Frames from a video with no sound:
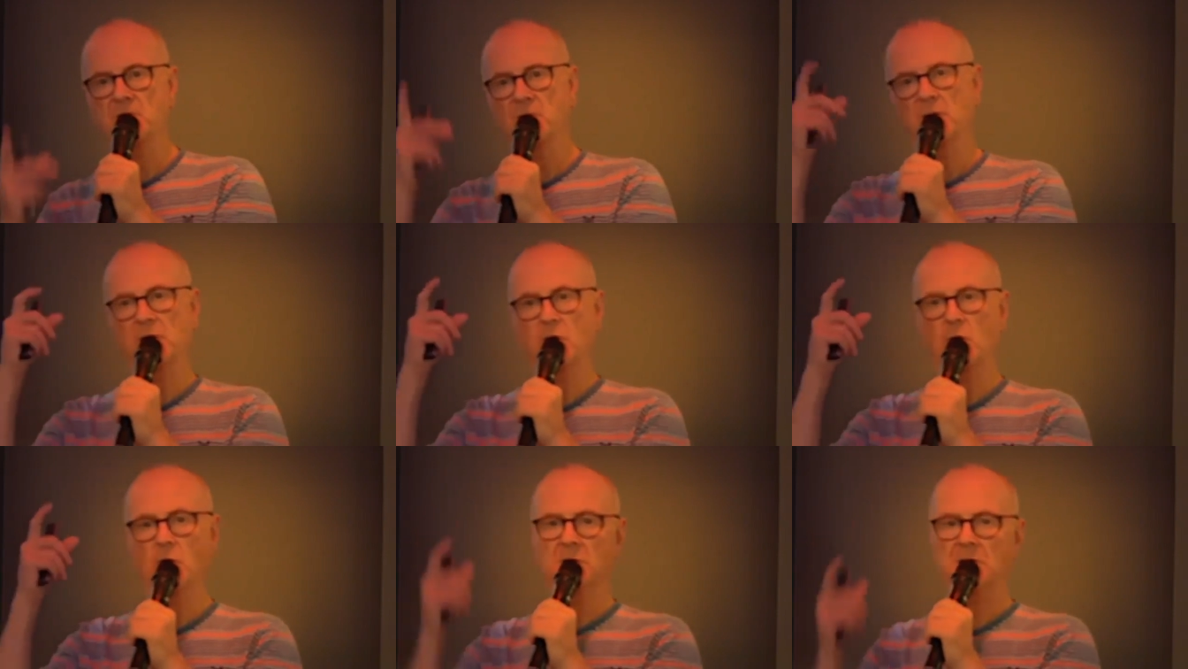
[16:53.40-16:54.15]
to
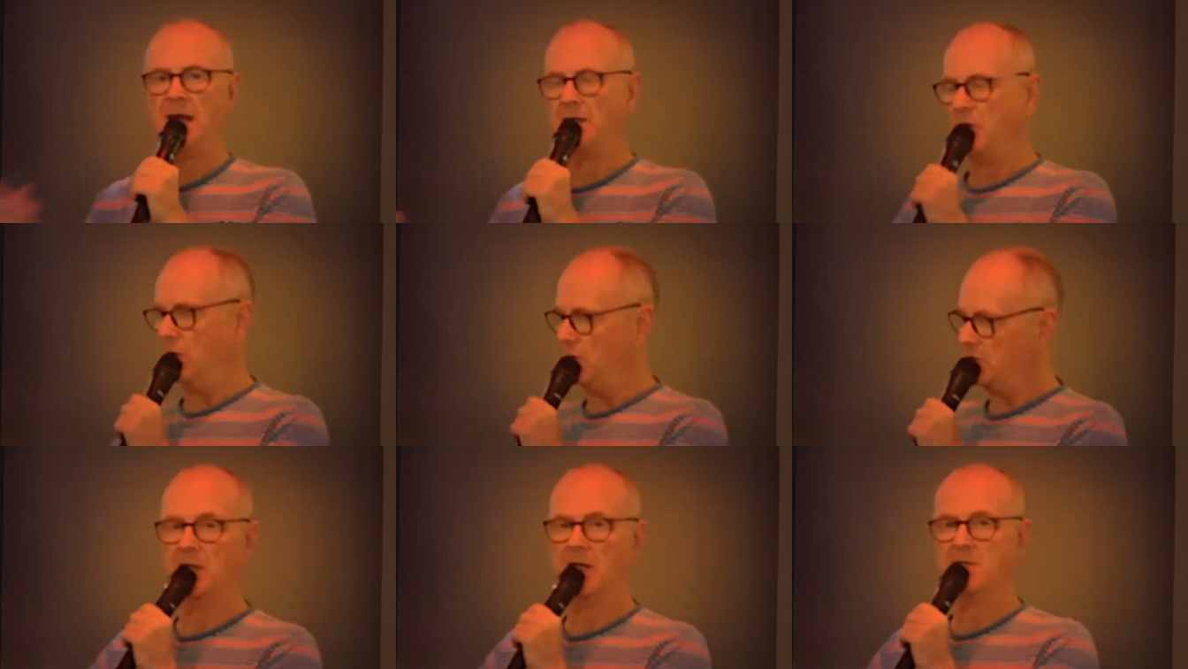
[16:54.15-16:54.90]
record, get
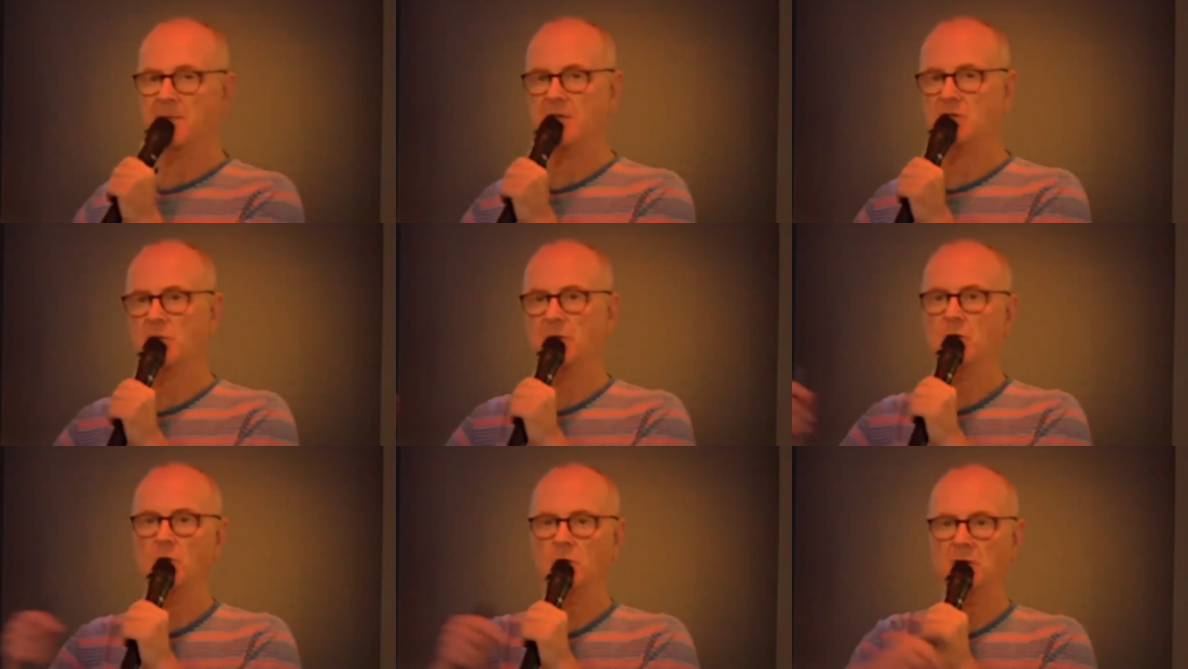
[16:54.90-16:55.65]
your classmates to
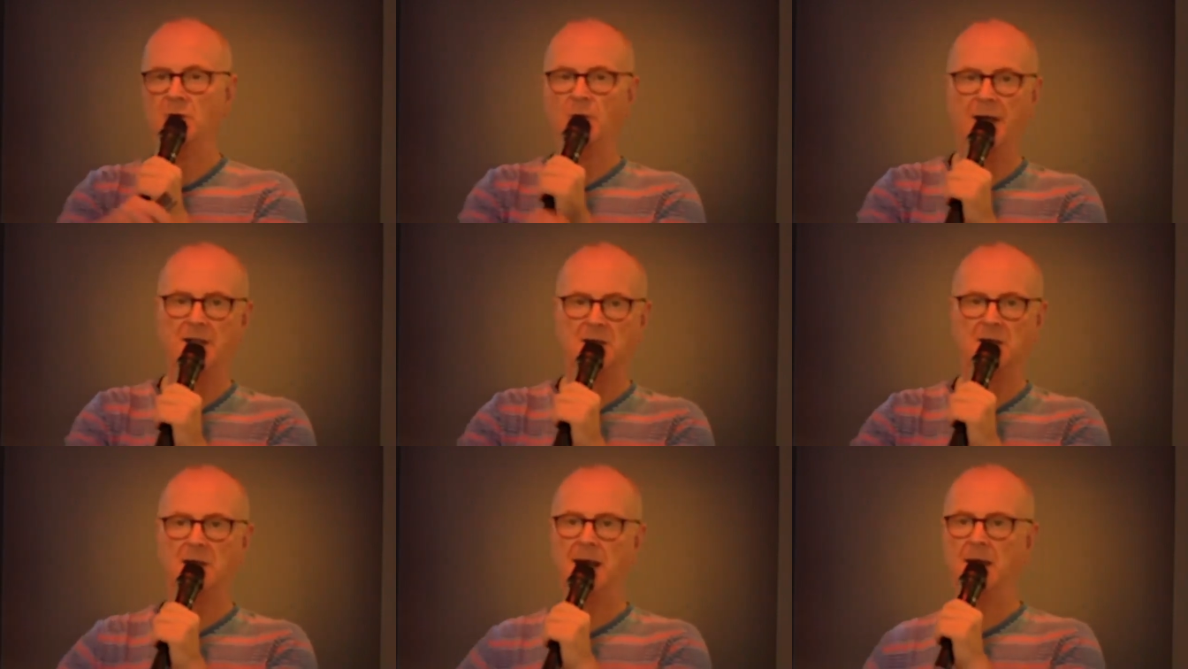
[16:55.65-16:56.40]
record it, write
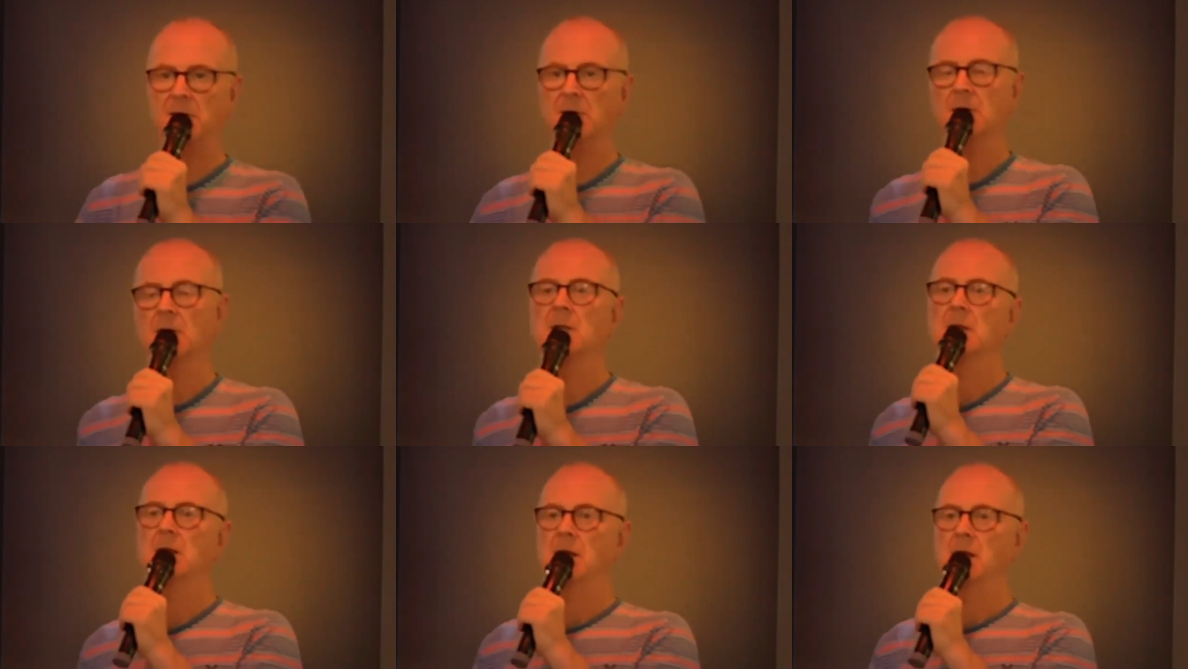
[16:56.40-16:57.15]
it down,
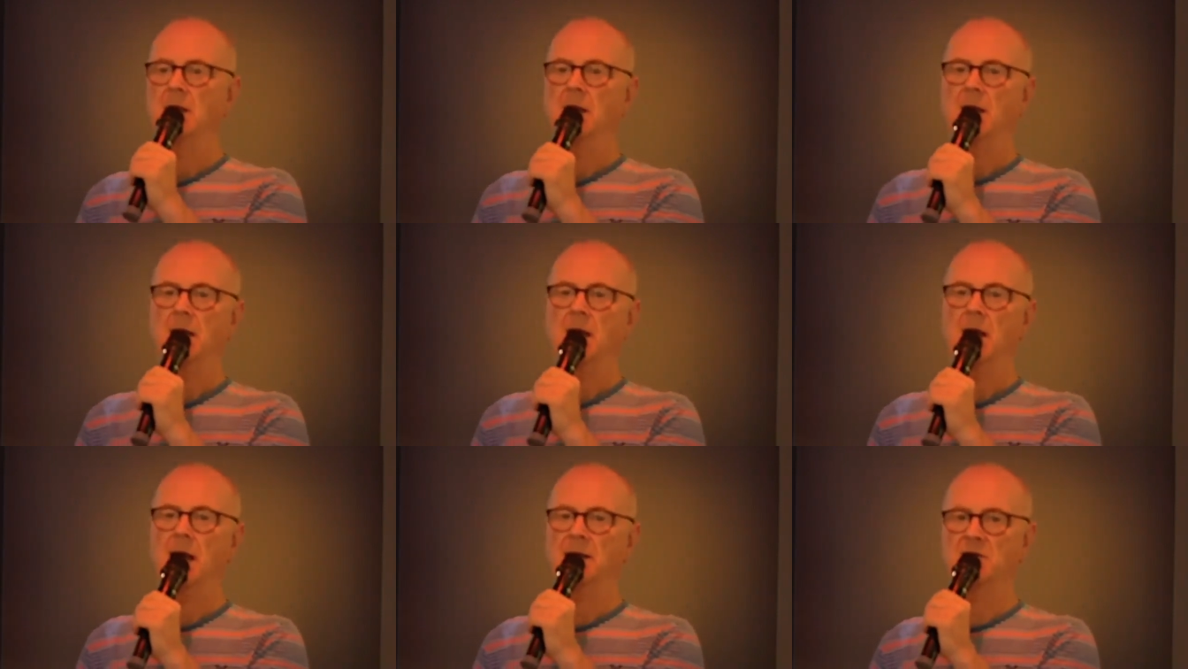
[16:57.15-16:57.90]

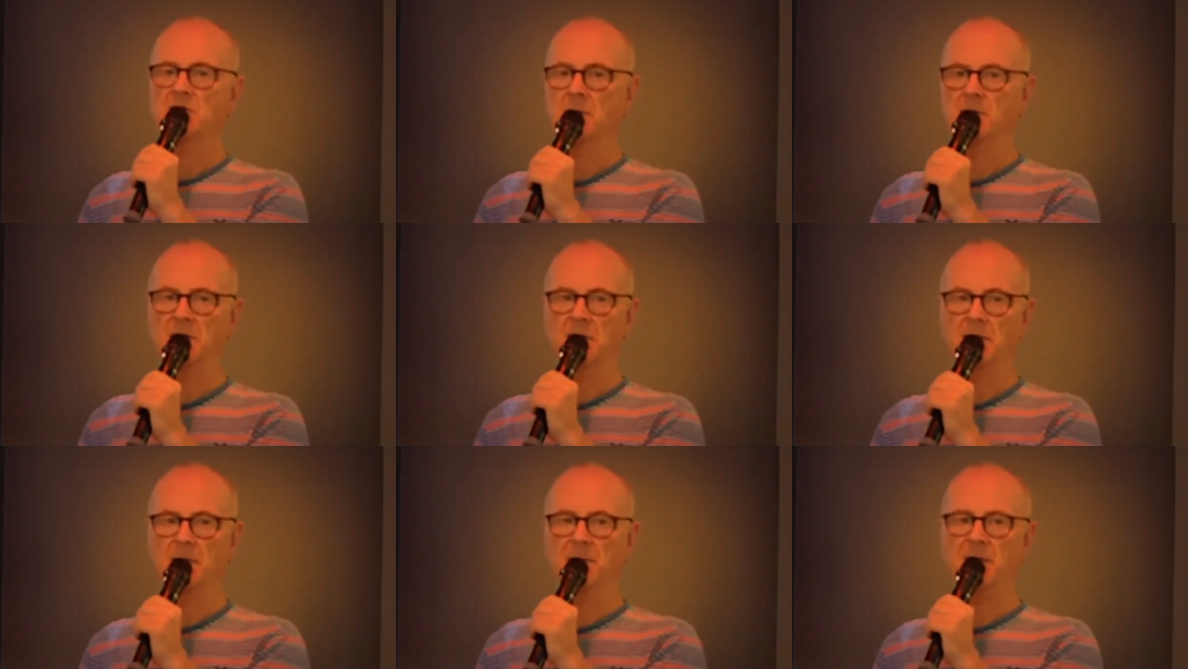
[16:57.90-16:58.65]
and it's something
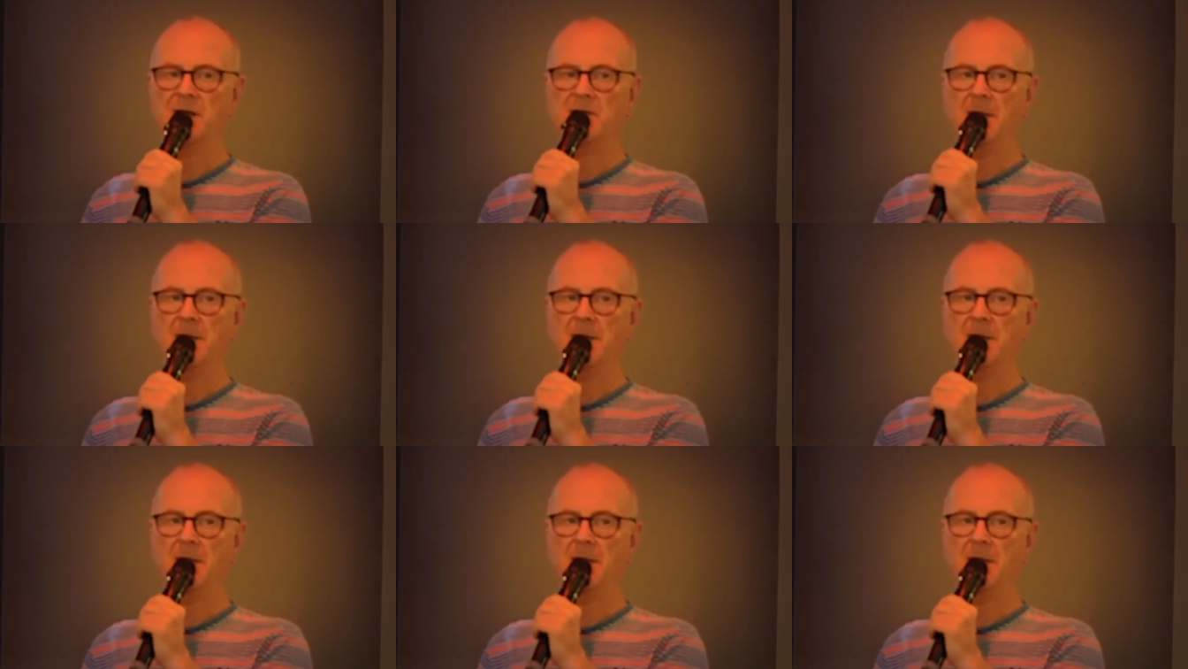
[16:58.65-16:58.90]
that the press